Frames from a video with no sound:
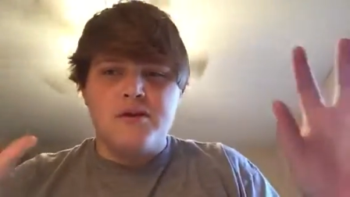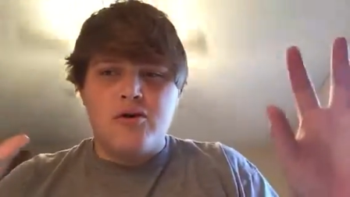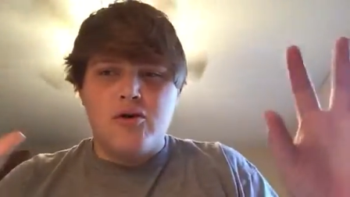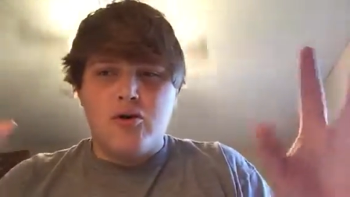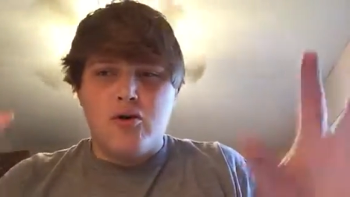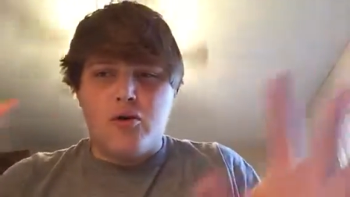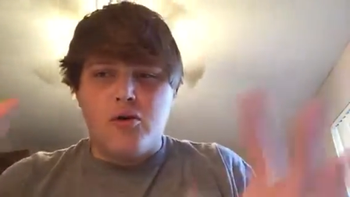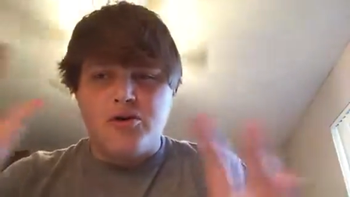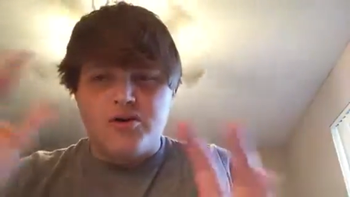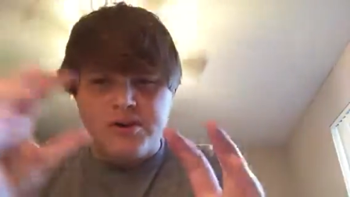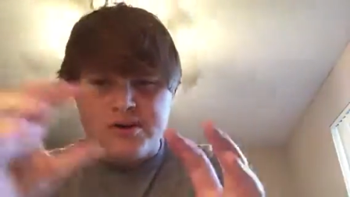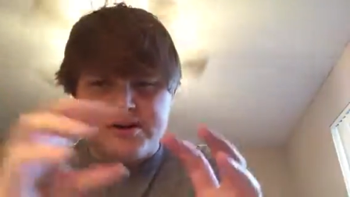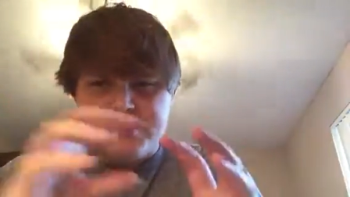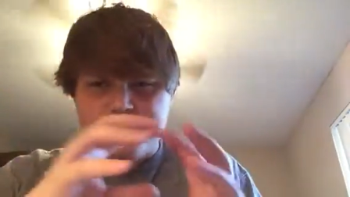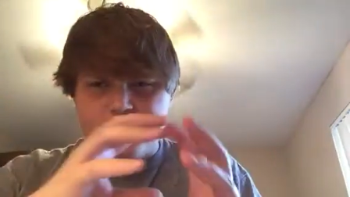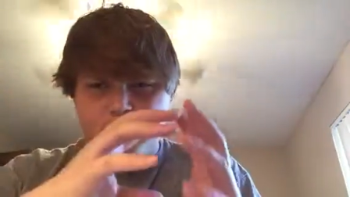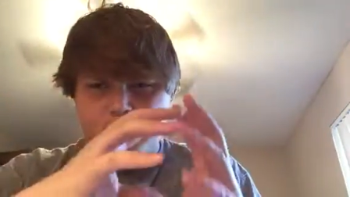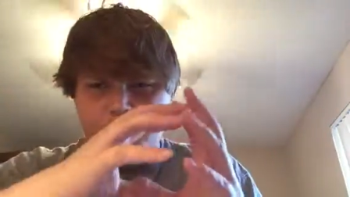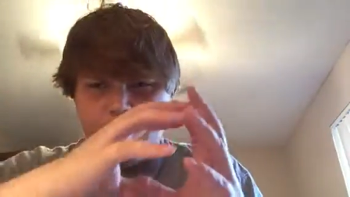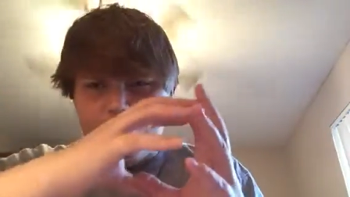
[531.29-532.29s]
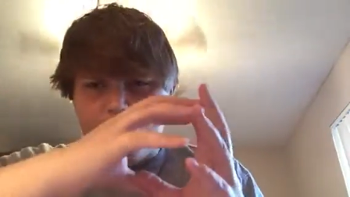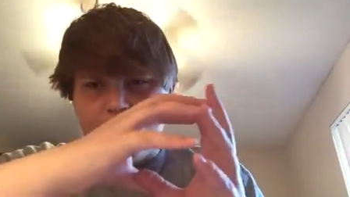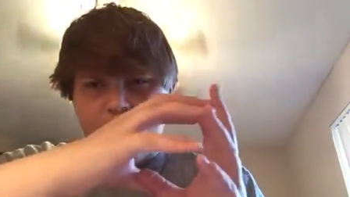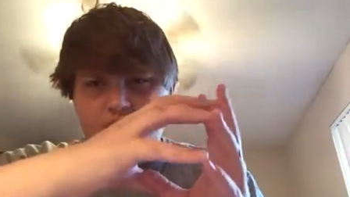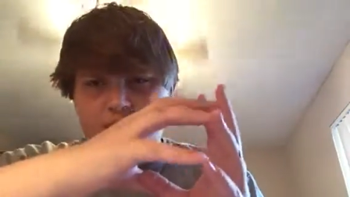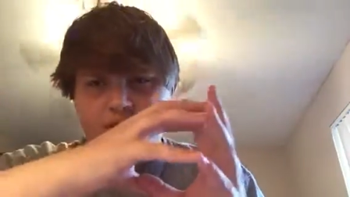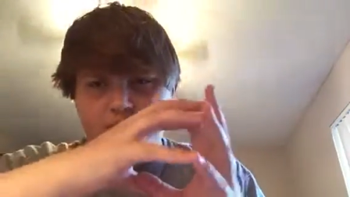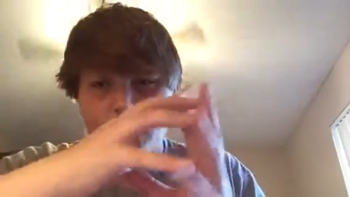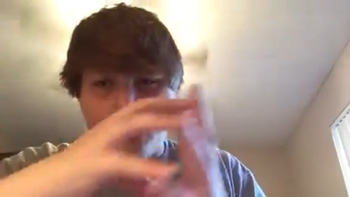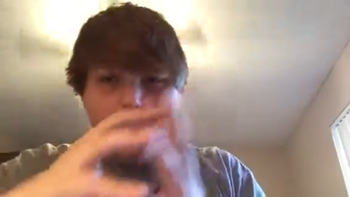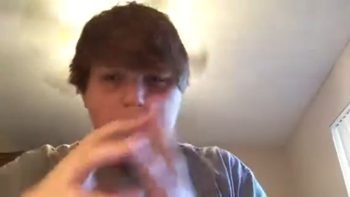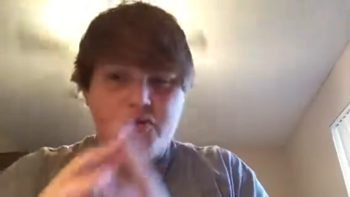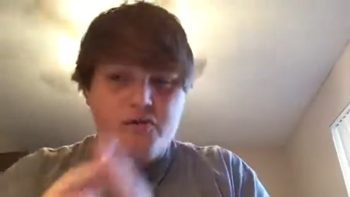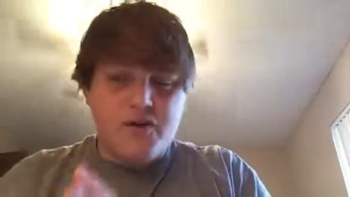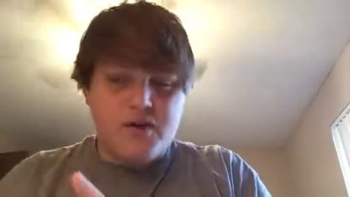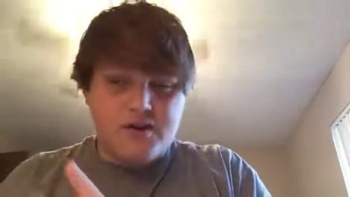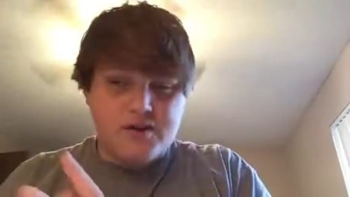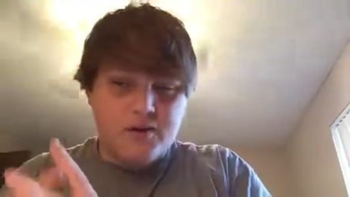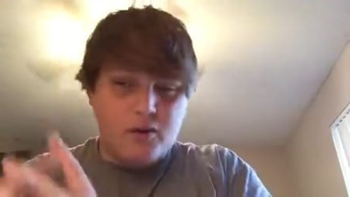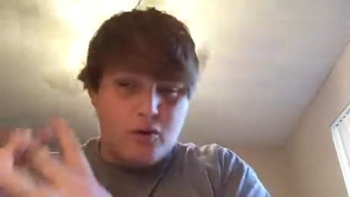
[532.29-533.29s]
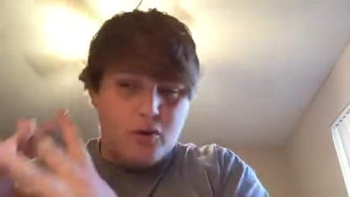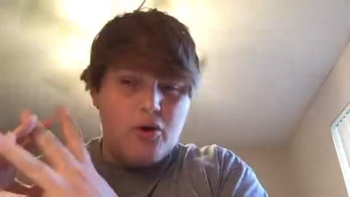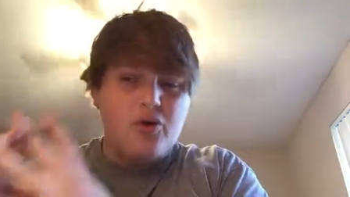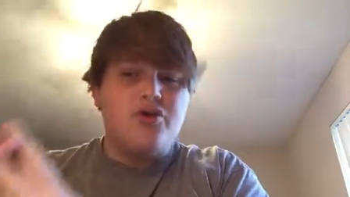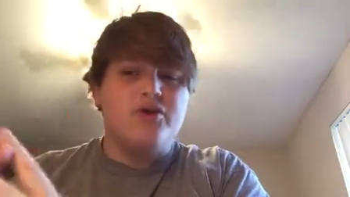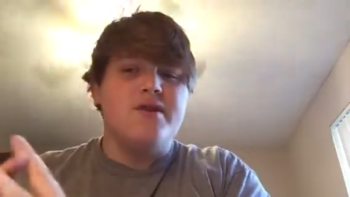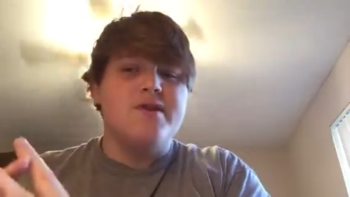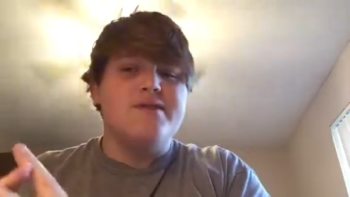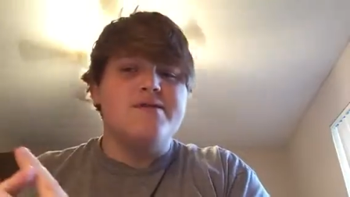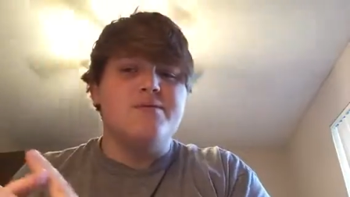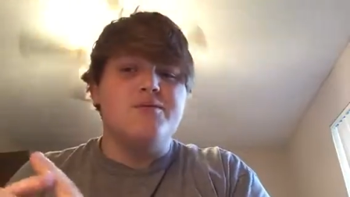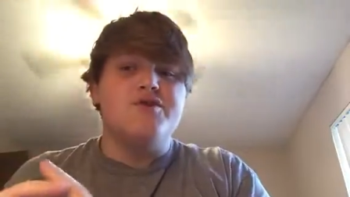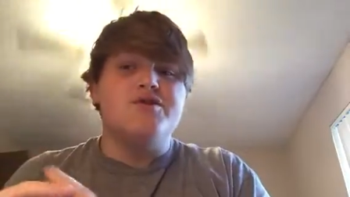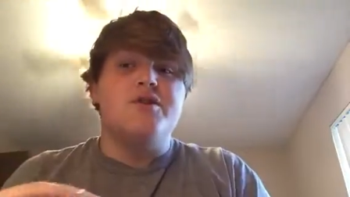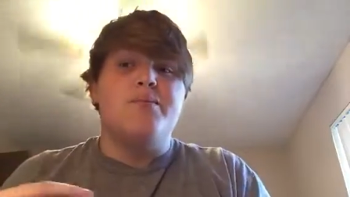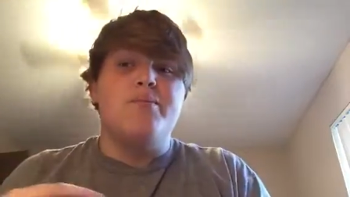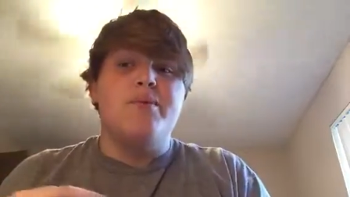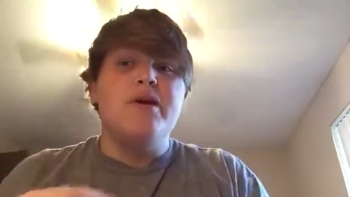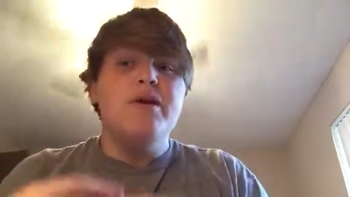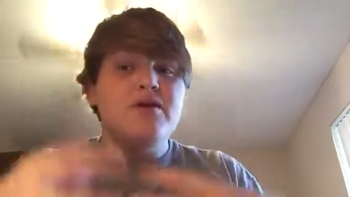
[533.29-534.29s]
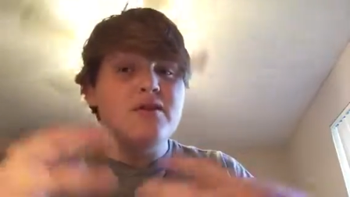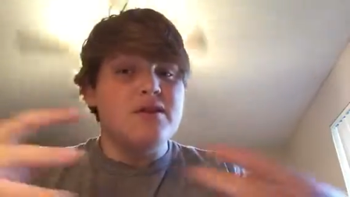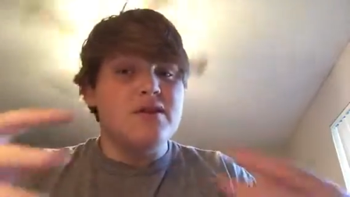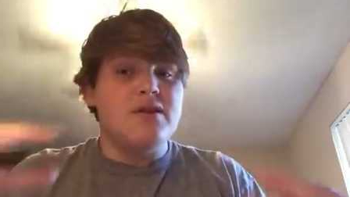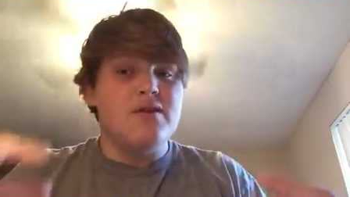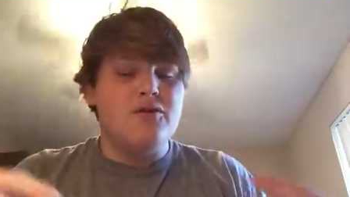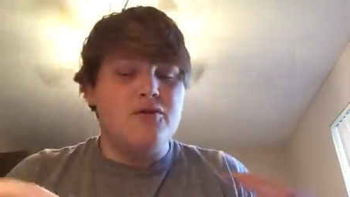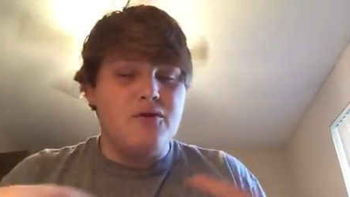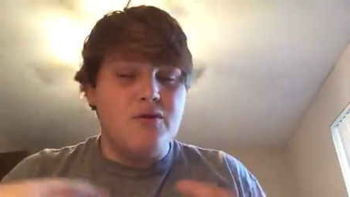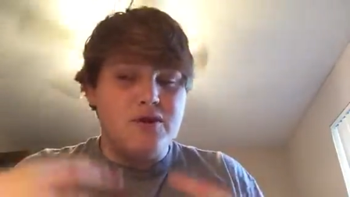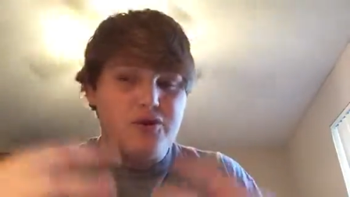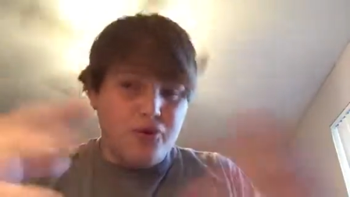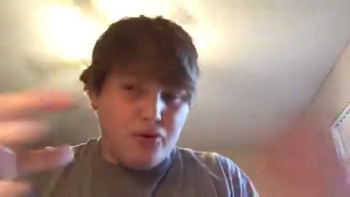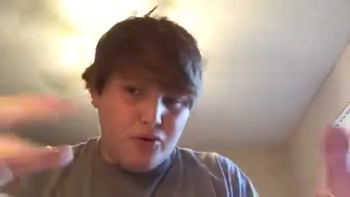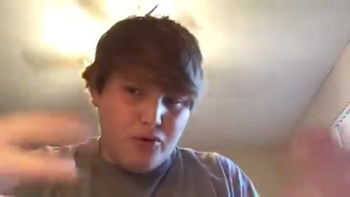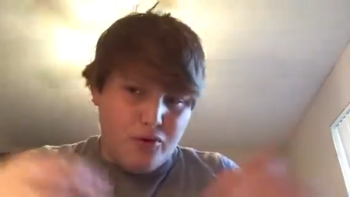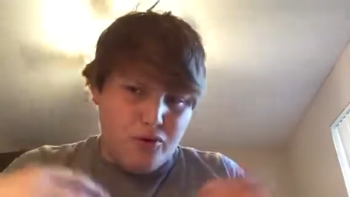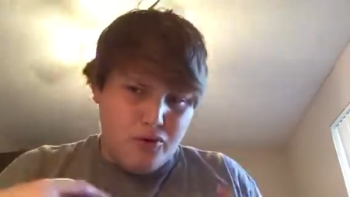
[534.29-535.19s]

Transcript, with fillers: coordinates. There are fixed fixed coordinates which appear to to,